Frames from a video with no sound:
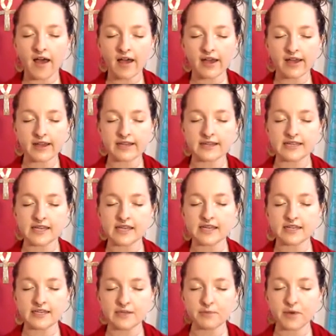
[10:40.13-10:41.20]
and take
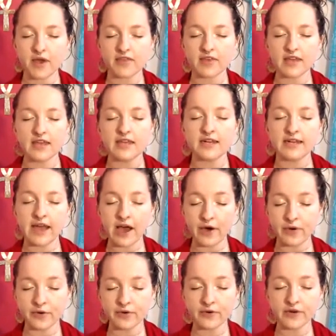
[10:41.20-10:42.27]
a deep breath in and
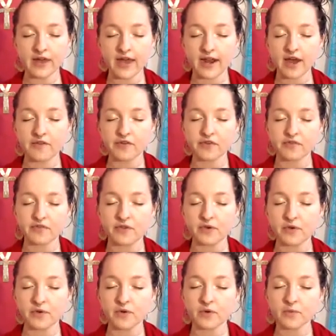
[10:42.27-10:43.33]
out and have a
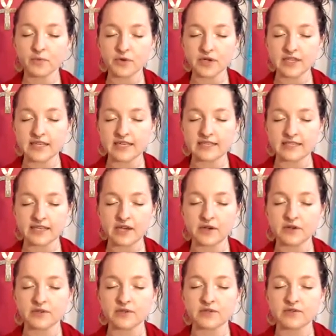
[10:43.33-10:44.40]
few breathing
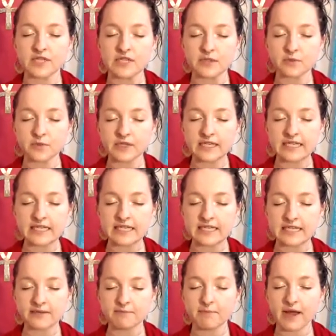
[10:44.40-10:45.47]
cycles of this really
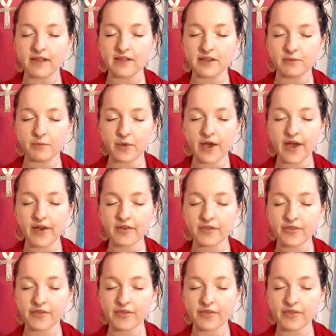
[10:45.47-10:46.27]
deep belly breath.